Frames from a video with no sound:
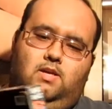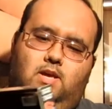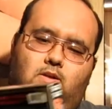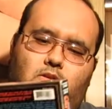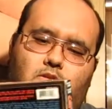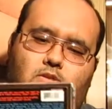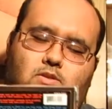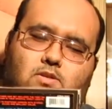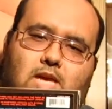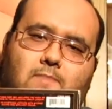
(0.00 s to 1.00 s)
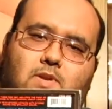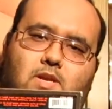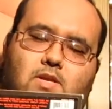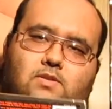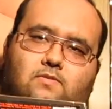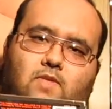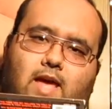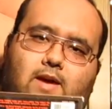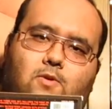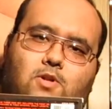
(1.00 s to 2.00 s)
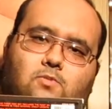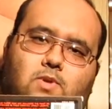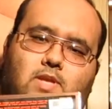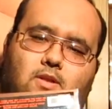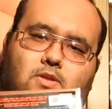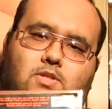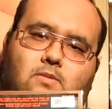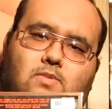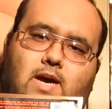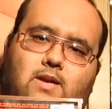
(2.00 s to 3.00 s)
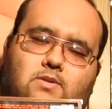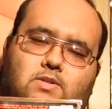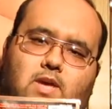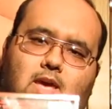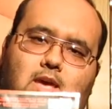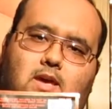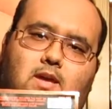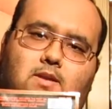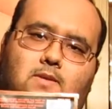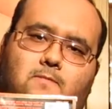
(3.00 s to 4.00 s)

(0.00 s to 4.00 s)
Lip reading: English, Japanese language with English subtitles and